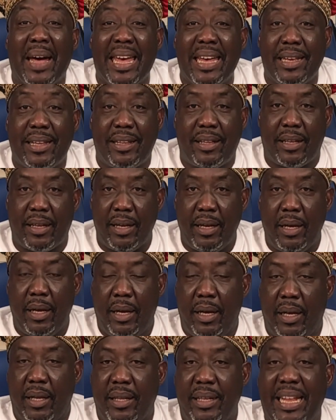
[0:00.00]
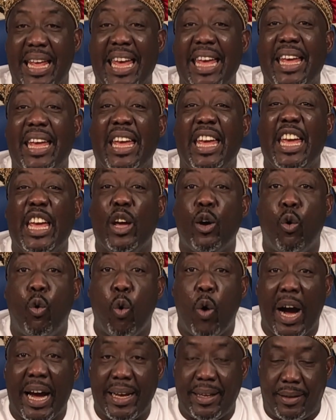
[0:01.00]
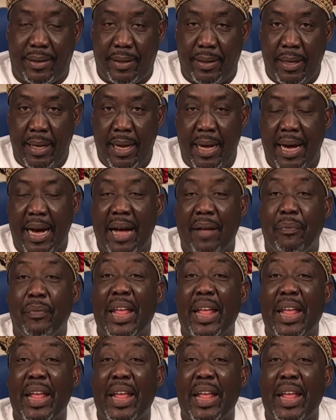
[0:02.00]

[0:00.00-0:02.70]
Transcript: and paint them in white.